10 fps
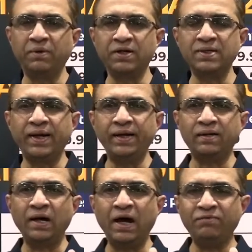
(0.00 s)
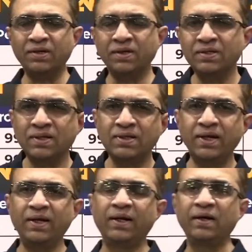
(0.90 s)
because after the results
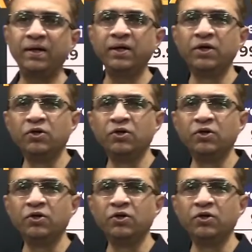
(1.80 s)
get declared,